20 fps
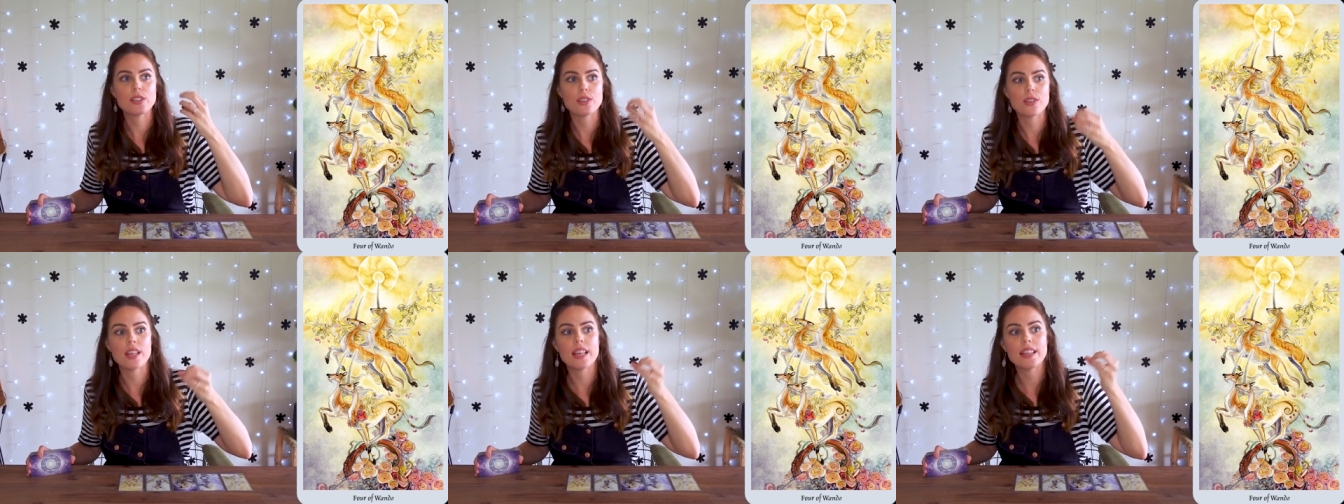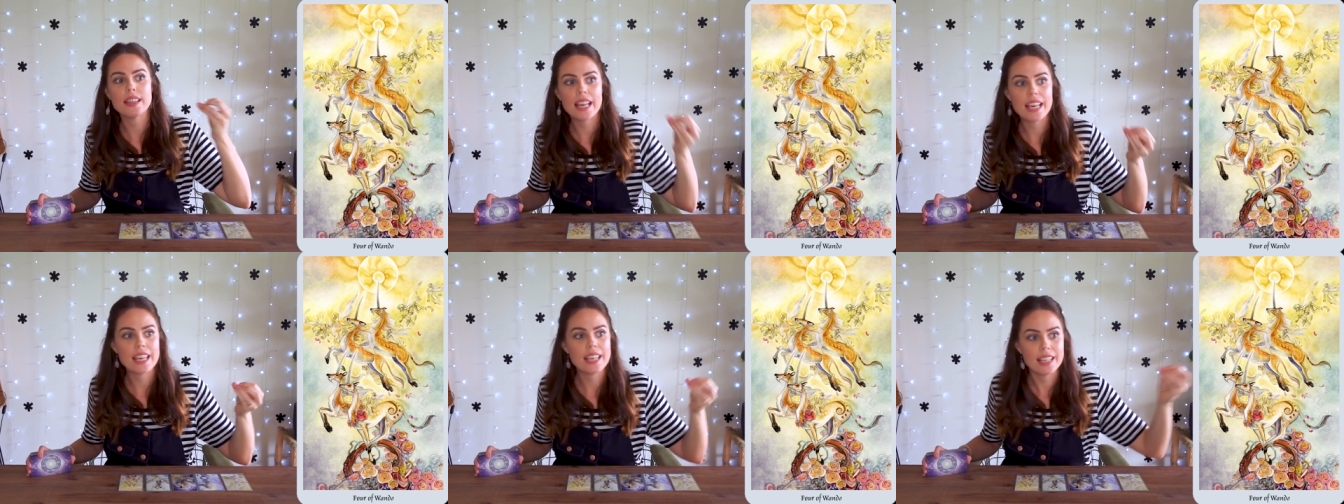so
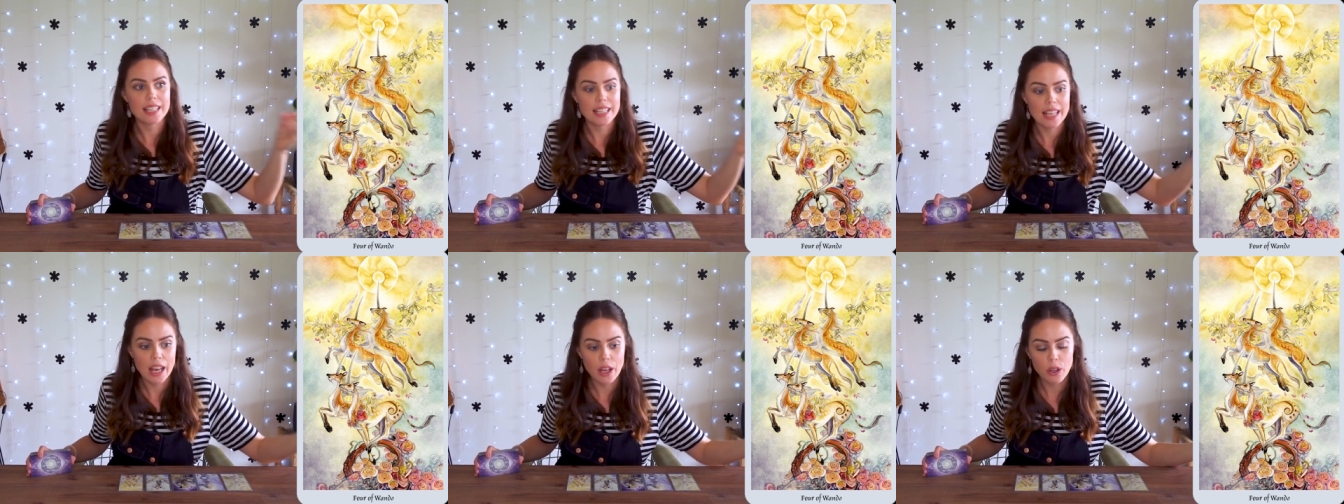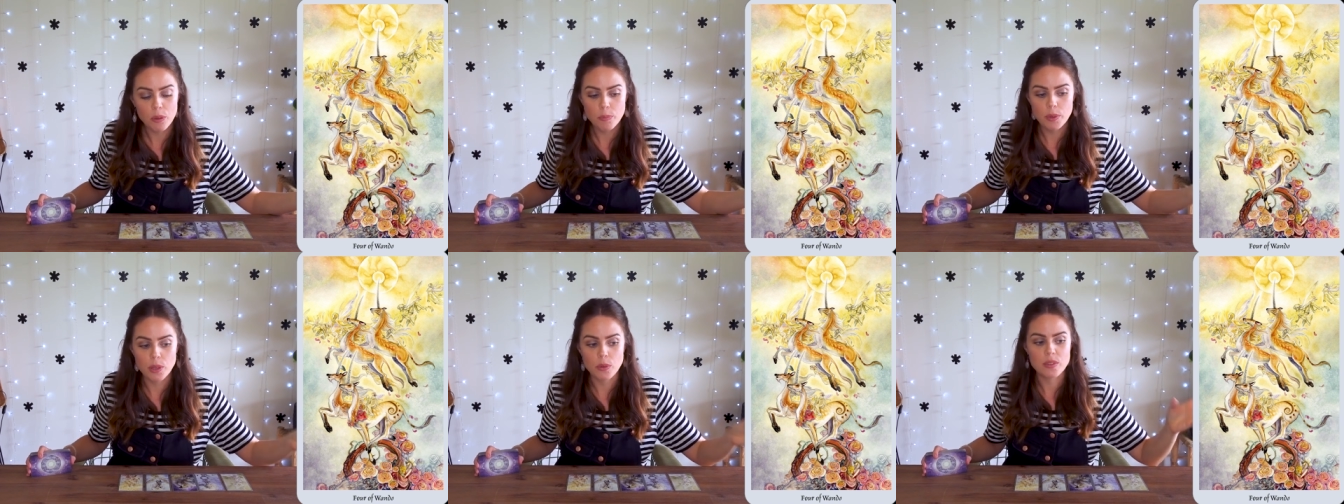then they can
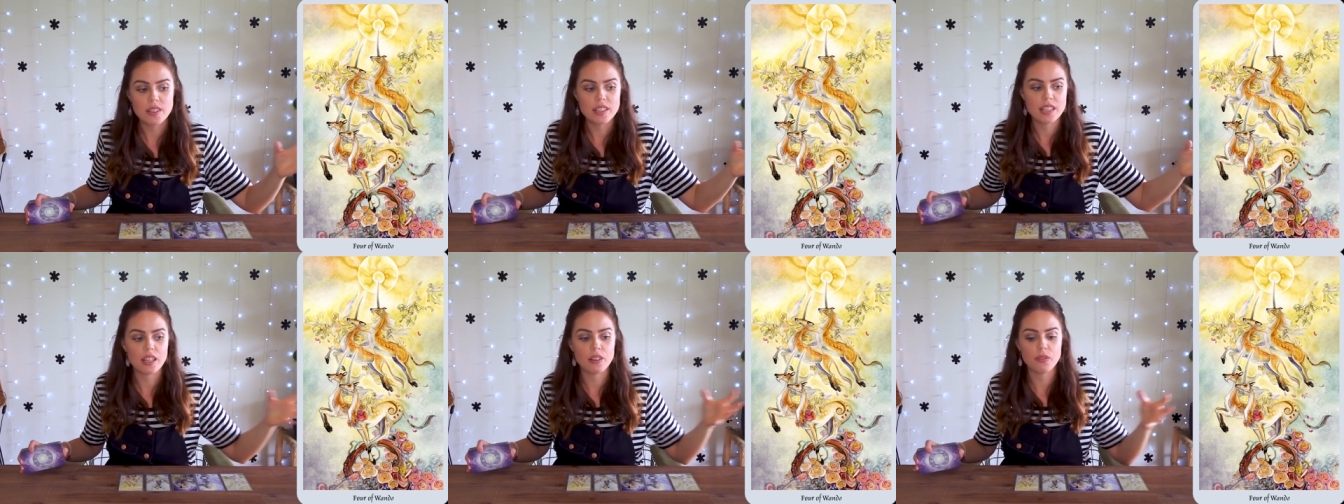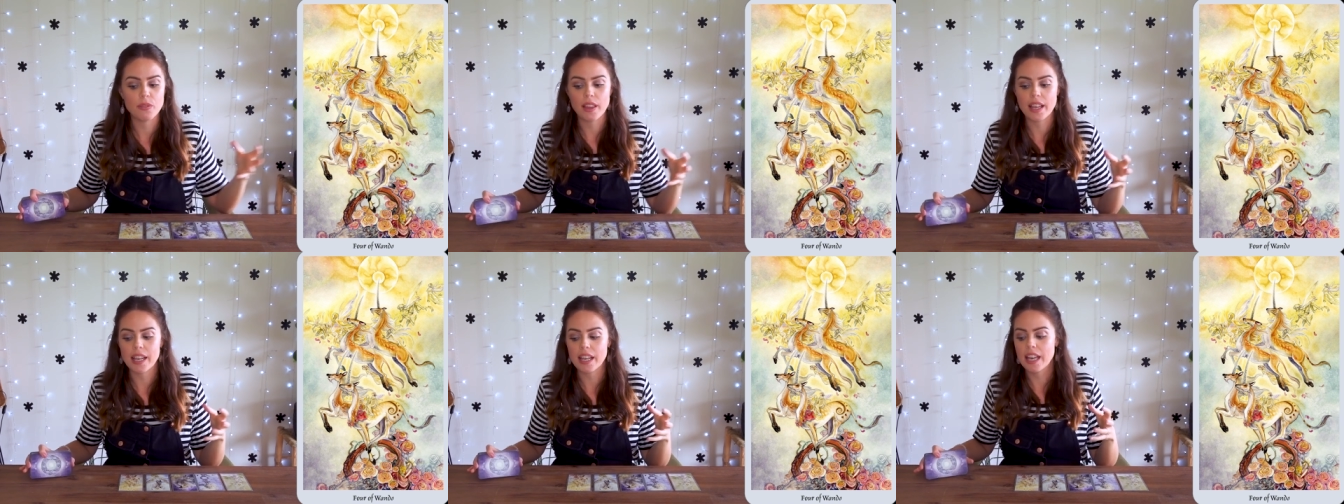help you, instead
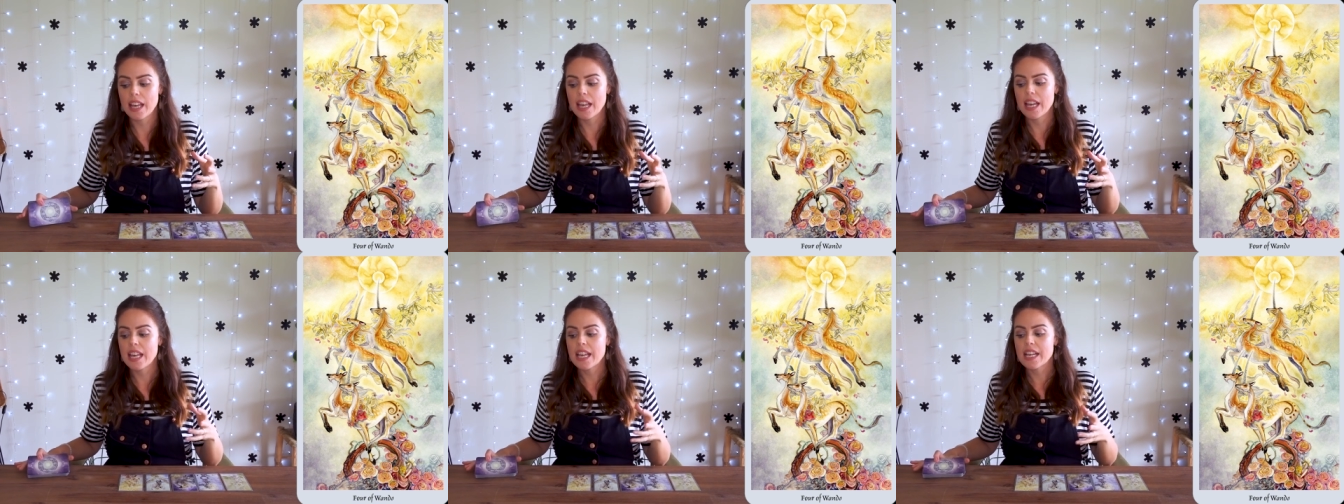of like